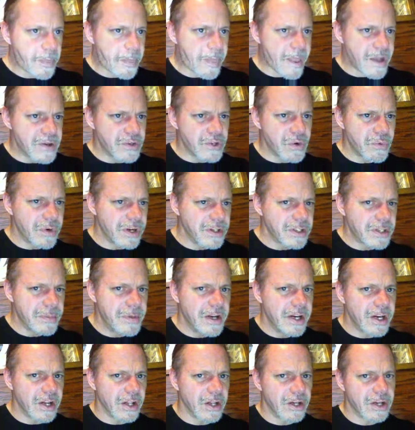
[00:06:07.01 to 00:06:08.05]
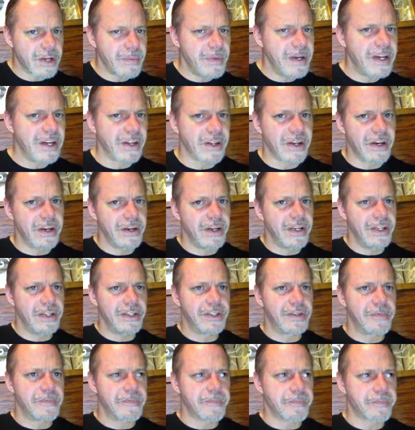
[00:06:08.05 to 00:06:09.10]
So what is Commedia dell'arte? Commedia dell'arte is
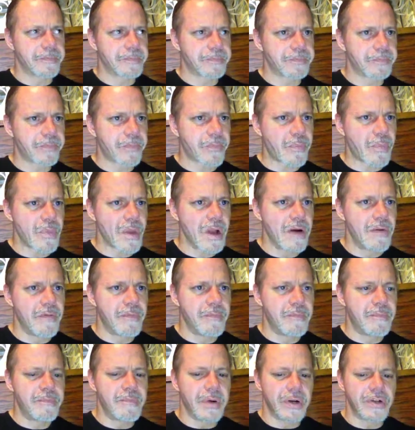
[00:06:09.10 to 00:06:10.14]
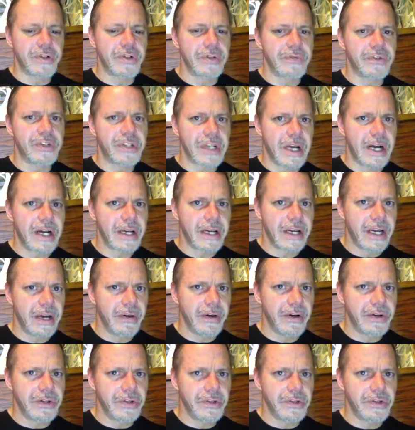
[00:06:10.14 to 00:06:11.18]
a bunch of stock
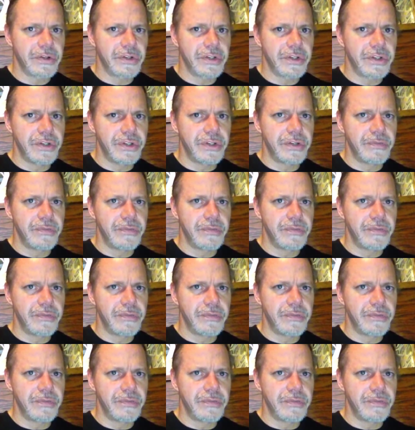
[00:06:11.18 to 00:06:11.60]
characters